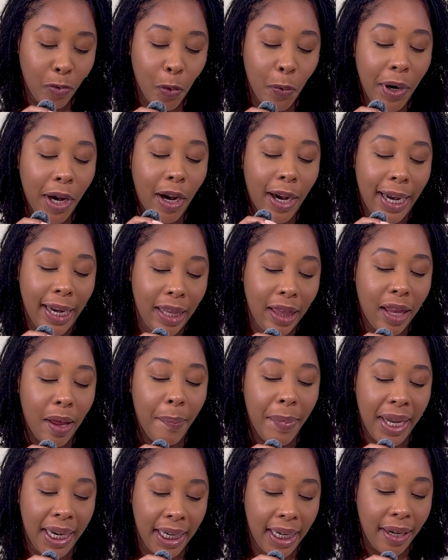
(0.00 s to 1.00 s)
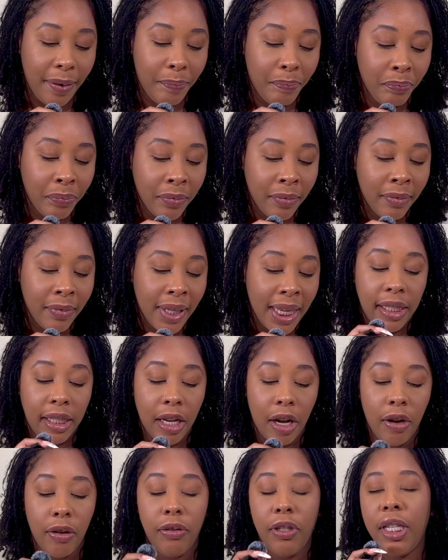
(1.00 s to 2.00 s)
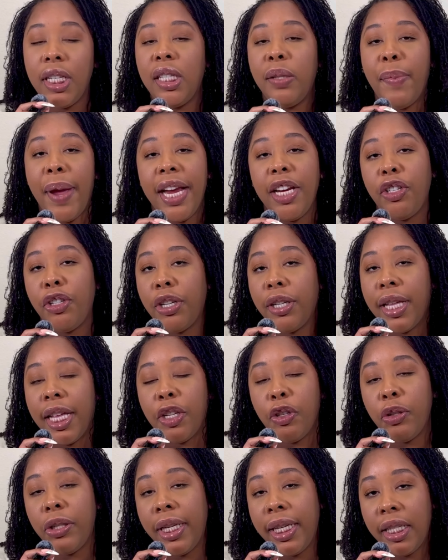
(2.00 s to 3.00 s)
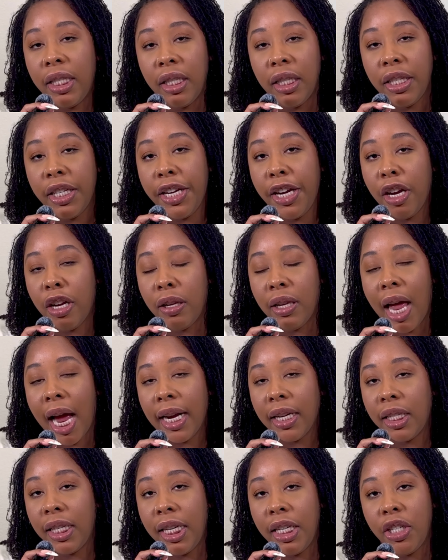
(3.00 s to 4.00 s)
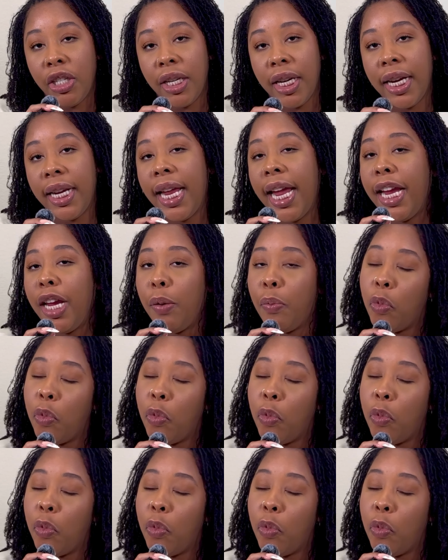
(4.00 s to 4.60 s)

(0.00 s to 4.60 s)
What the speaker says: We are in the money. So just make sure that you listen to your loctician and you